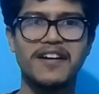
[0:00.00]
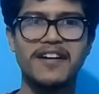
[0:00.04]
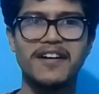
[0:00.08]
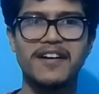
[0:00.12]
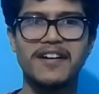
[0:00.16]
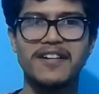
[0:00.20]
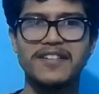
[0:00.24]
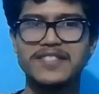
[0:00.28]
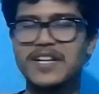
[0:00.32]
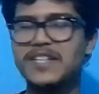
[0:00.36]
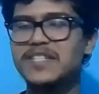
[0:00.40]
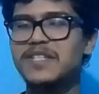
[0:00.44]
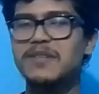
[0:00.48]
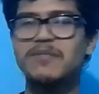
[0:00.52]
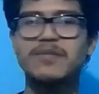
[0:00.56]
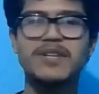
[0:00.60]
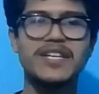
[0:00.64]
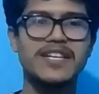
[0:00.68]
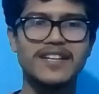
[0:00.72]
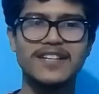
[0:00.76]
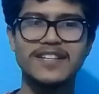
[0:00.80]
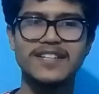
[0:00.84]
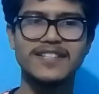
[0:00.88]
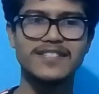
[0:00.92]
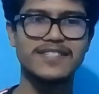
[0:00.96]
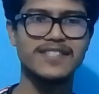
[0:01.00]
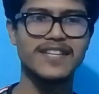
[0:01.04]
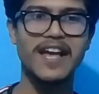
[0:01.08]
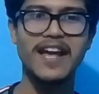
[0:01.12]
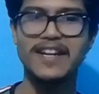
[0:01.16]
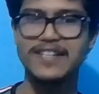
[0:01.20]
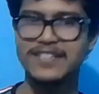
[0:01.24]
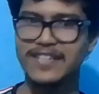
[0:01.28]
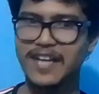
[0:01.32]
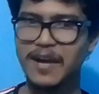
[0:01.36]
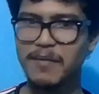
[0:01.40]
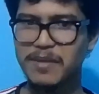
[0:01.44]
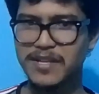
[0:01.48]
ChatGPT is
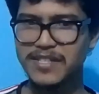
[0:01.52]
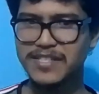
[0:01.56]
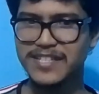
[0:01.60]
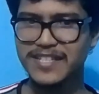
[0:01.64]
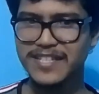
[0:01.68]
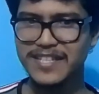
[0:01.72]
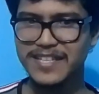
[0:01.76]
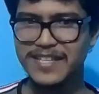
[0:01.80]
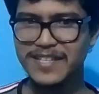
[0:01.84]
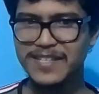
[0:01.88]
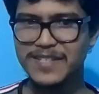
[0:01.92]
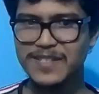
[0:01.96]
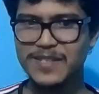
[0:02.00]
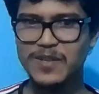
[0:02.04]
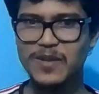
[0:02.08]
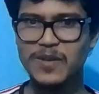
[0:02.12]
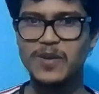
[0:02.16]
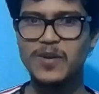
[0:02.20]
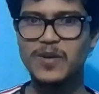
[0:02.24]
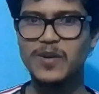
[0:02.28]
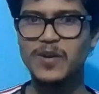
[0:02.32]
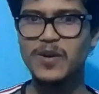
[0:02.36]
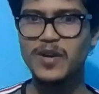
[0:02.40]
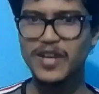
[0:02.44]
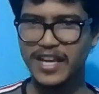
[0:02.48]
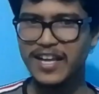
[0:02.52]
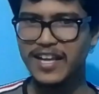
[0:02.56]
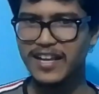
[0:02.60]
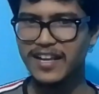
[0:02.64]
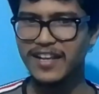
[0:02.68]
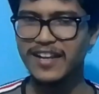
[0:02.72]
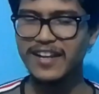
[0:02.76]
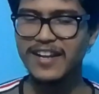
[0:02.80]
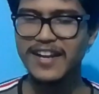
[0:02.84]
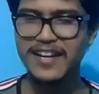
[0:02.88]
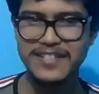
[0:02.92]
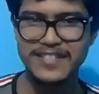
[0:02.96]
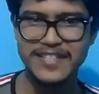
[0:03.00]
at capacity. So okay,
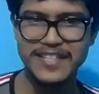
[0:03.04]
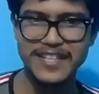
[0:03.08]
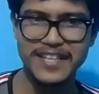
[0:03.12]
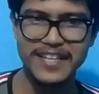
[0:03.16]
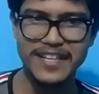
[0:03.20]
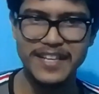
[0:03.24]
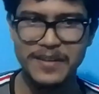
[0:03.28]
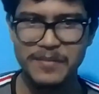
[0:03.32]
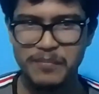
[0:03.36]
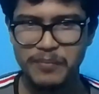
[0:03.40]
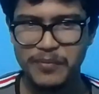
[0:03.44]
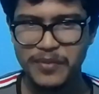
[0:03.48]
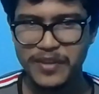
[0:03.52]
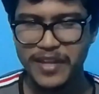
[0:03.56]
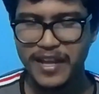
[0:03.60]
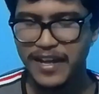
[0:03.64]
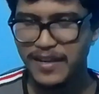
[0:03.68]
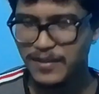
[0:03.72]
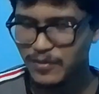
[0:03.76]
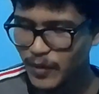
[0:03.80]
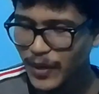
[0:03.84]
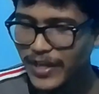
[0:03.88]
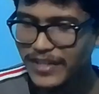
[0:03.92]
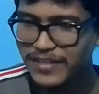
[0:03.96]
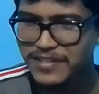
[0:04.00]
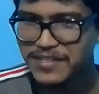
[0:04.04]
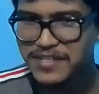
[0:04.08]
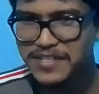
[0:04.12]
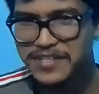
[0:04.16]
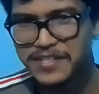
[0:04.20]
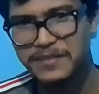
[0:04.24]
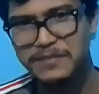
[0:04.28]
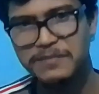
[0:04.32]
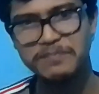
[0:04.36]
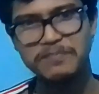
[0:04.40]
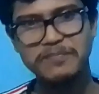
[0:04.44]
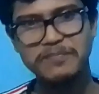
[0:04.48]
let's see and wait.